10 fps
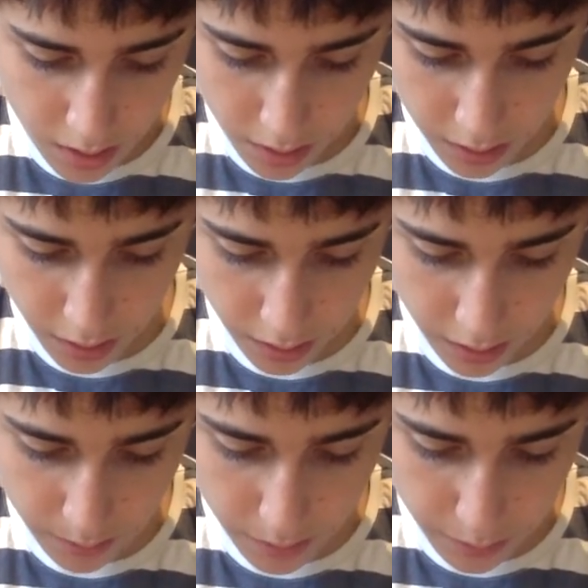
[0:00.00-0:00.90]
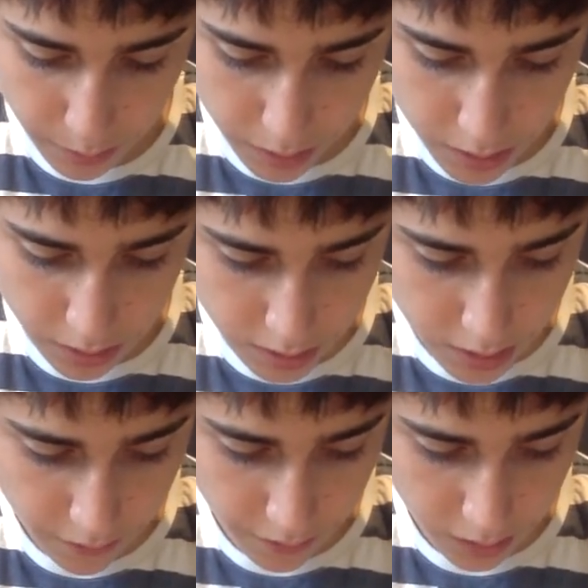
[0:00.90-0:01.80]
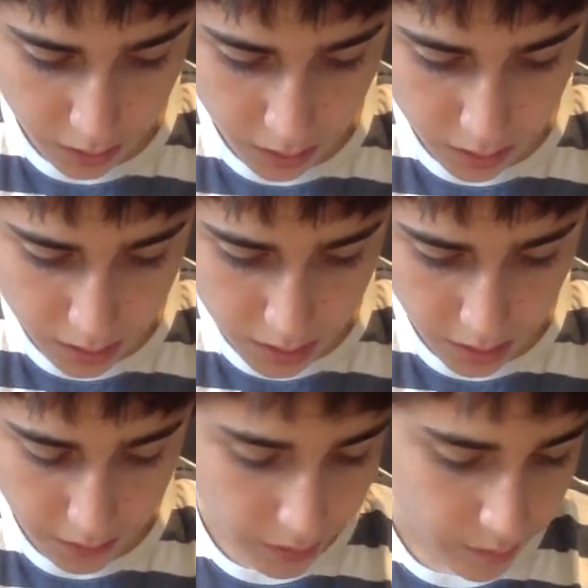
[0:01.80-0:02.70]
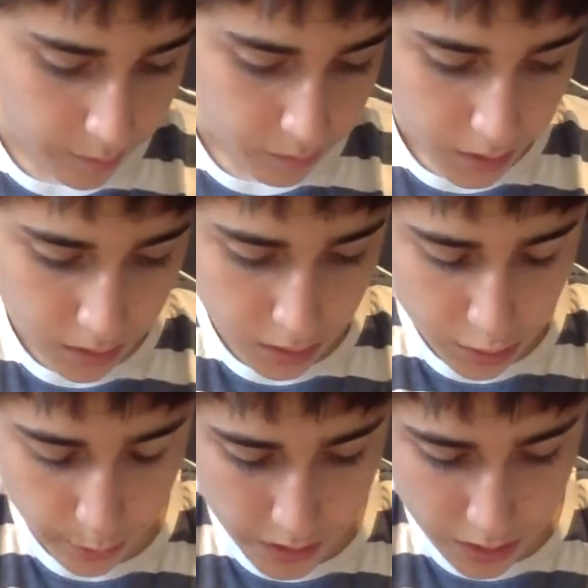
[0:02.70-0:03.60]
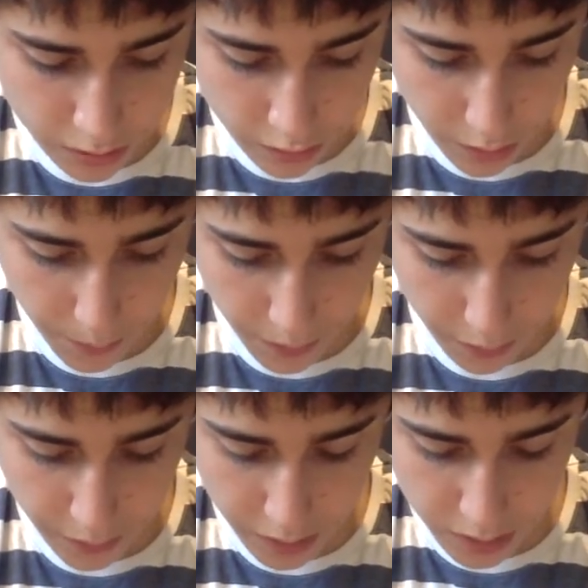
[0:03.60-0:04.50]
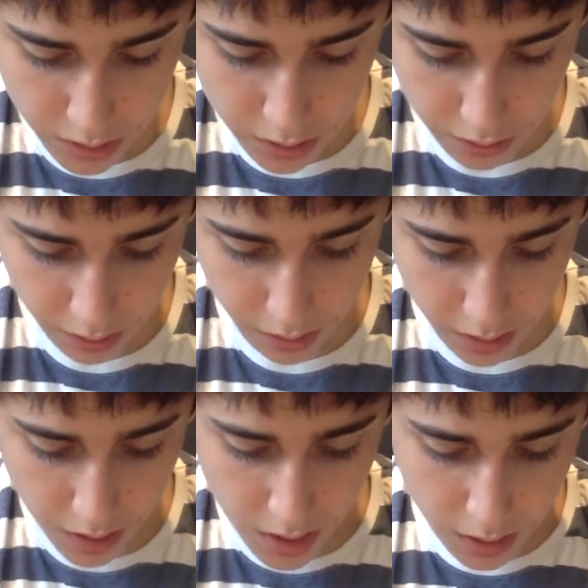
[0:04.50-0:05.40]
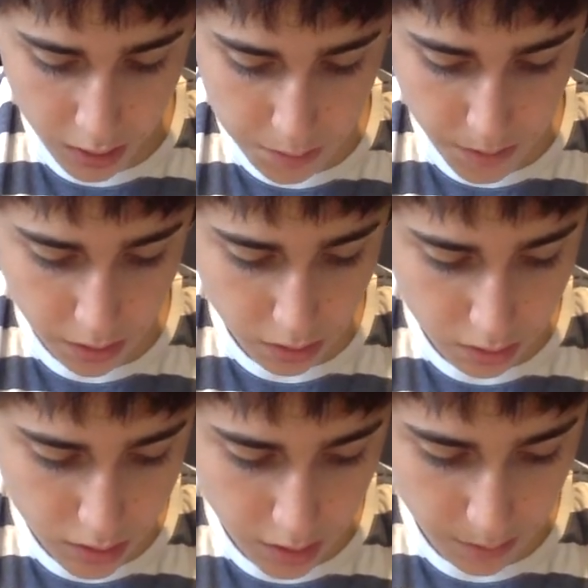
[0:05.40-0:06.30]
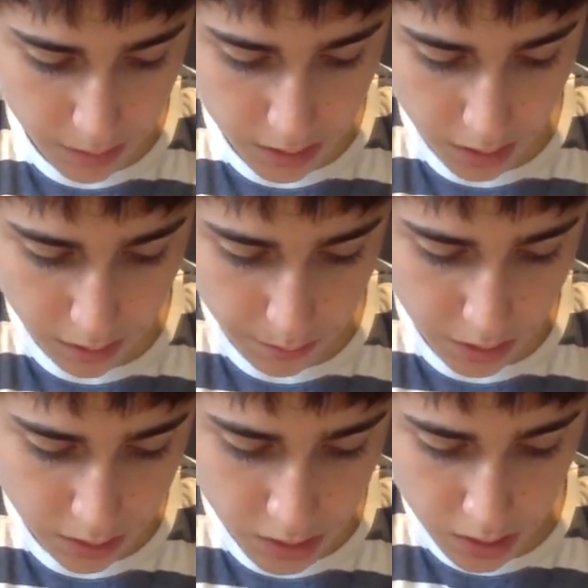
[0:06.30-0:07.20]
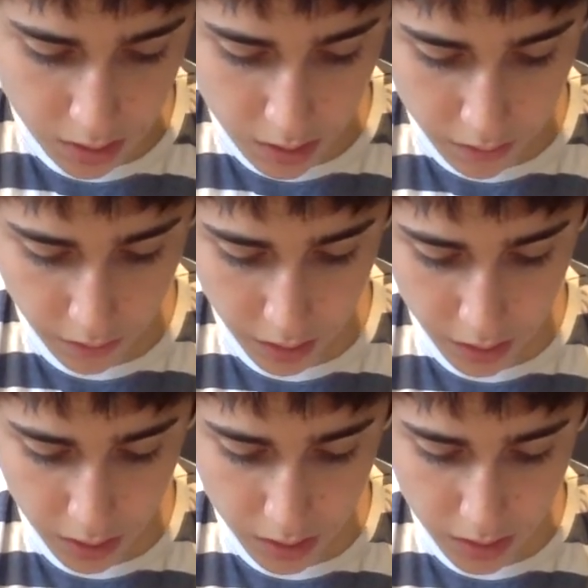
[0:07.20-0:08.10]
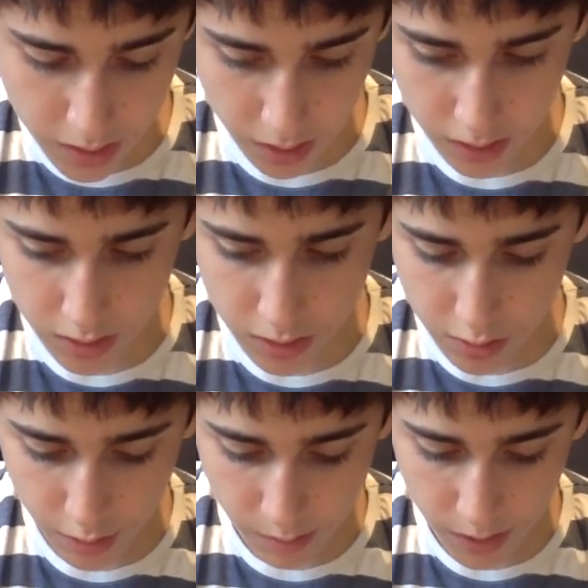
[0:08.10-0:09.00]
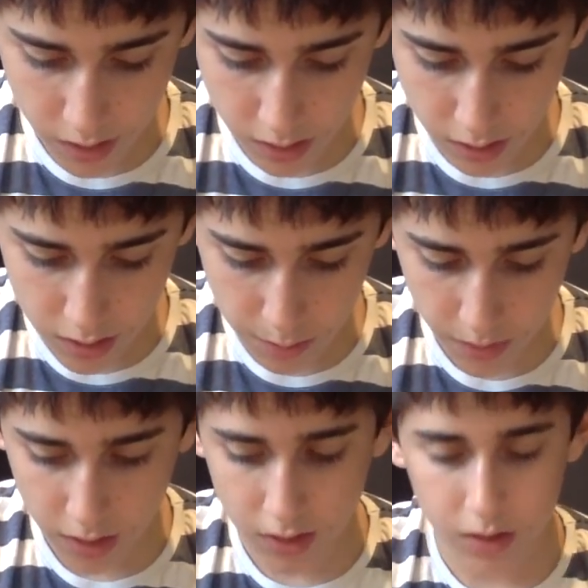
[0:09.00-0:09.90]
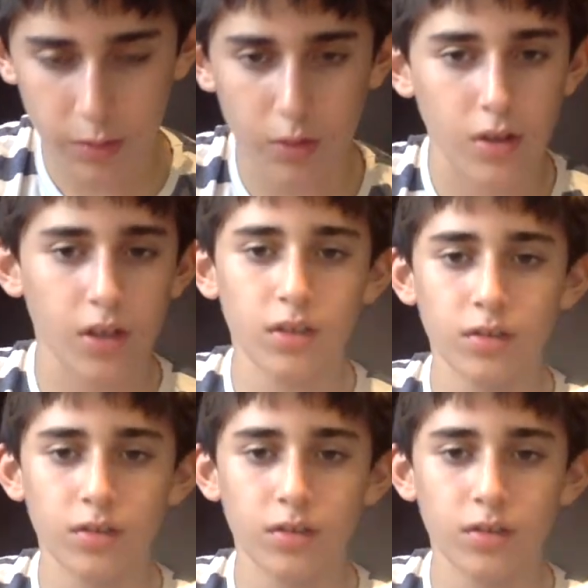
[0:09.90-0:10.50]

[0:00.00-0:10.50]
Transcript: They named the boy Joseph and the girl Sarah. The twins grew up healthy and strong. They spent whole summers at the beach, running on the sand and swimming in the sparkling water.